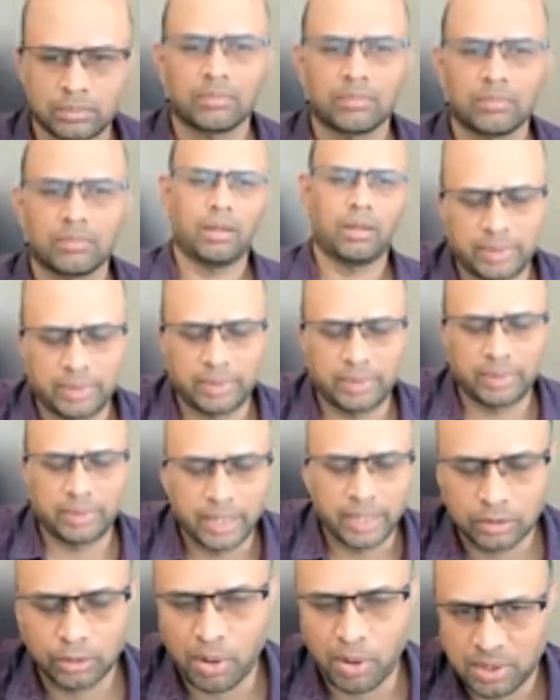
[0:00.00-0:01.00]
Awesome. Yeah,
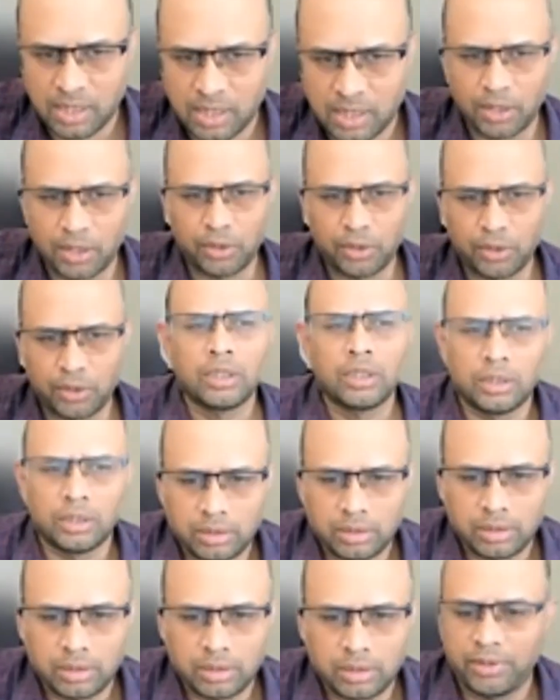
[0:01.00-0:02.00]
good points. Thank you.
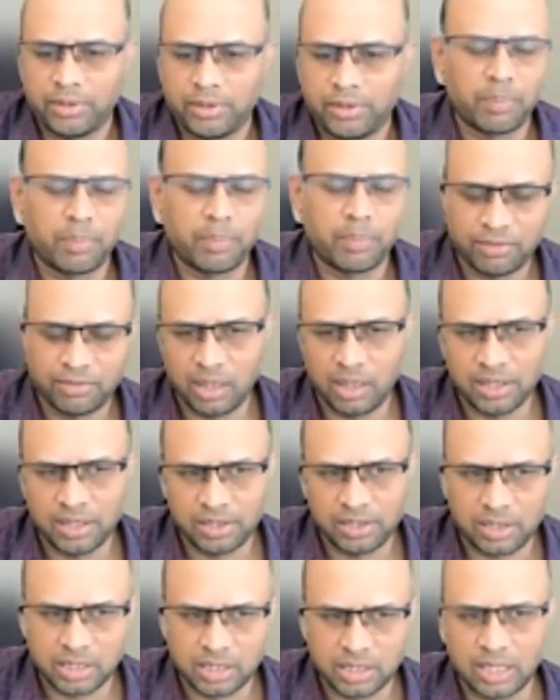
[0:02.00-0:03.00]
So
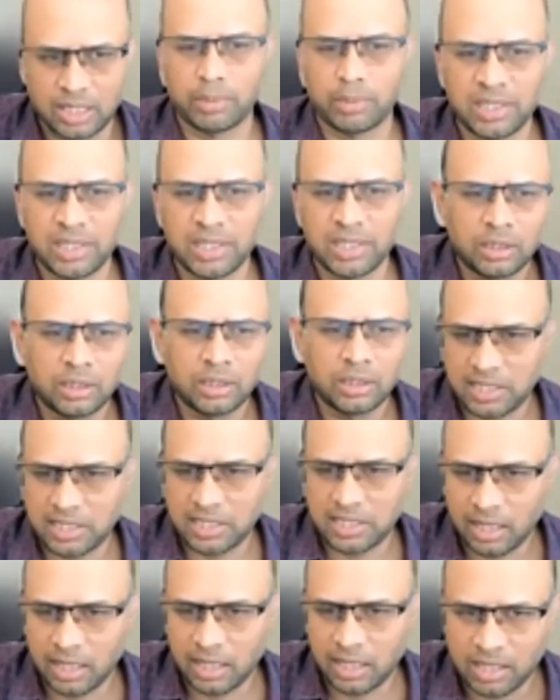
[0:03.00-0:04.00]
as a
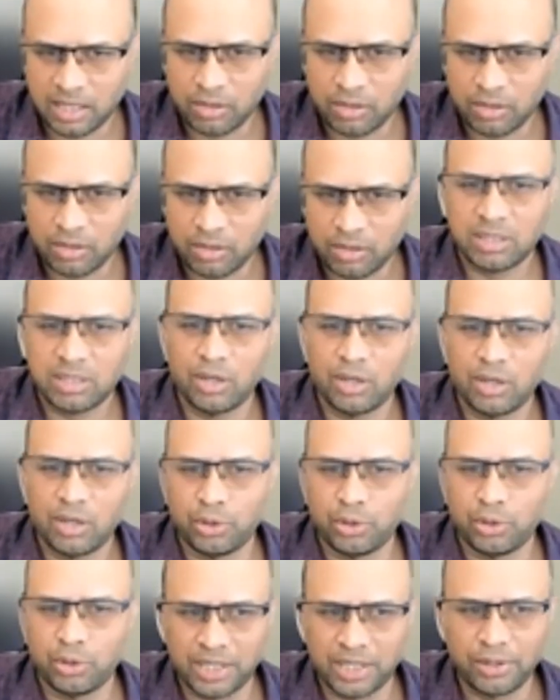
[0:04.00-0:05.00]
leader, what drives
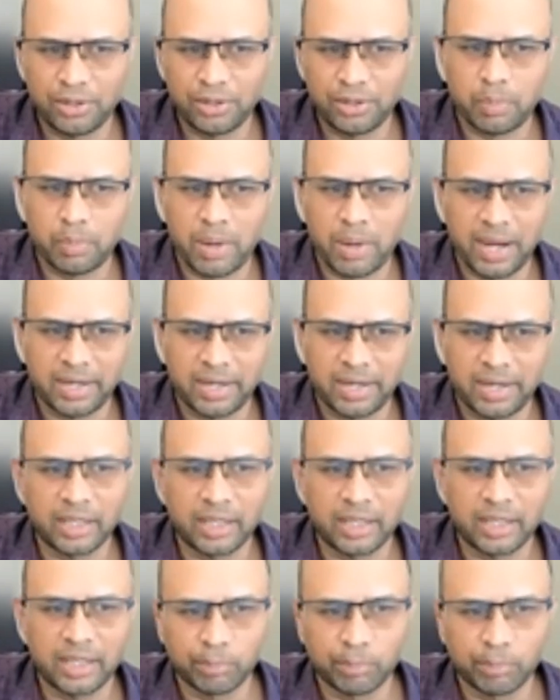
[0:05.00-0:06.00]
you to continue
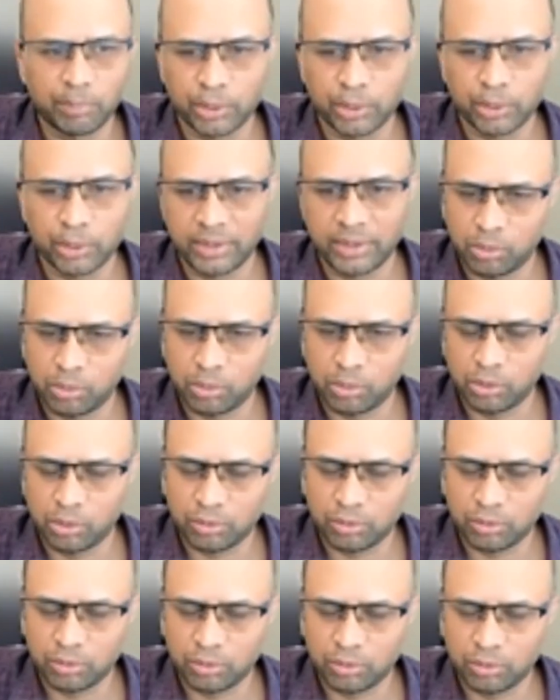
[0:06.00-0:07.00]
expanding and improving your
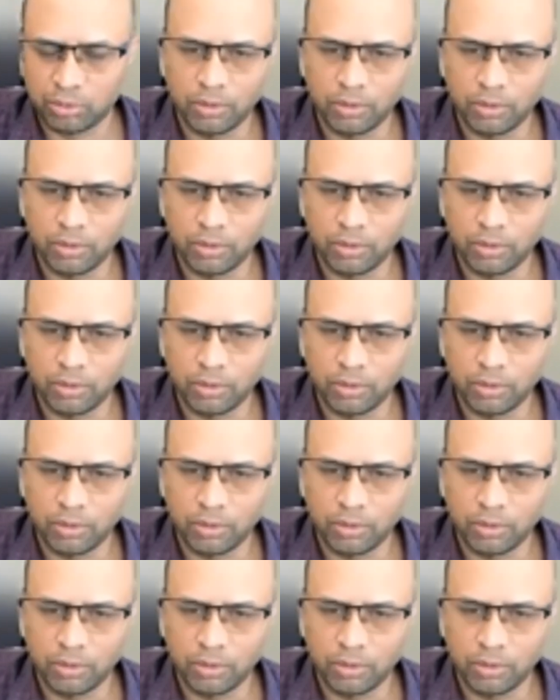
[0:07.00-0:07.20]
portfolio?